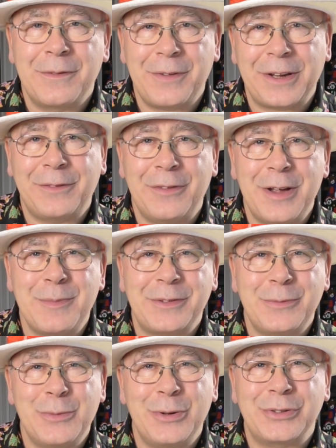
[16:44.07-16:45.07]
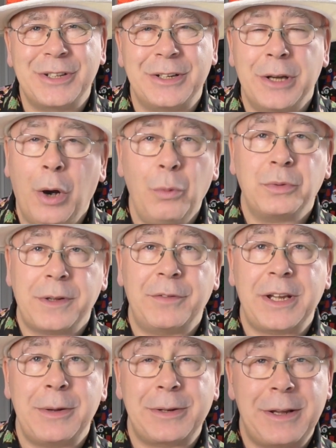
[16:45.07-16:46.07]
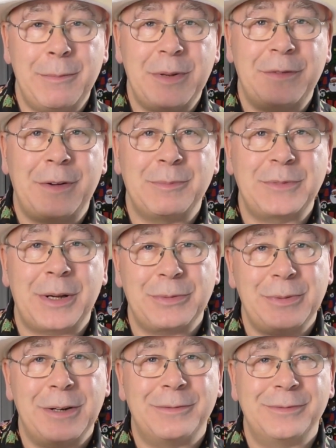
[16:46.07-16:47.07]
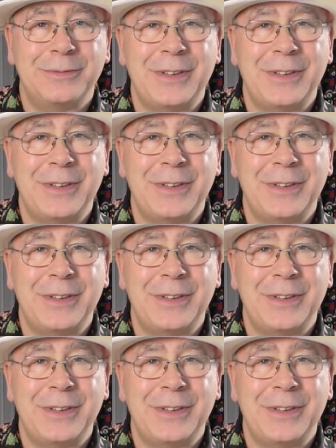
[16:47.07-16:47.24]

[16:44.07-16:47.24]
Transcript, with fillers: Thank you very much for watching. Oh, don't forget to give me a thumbs up as well.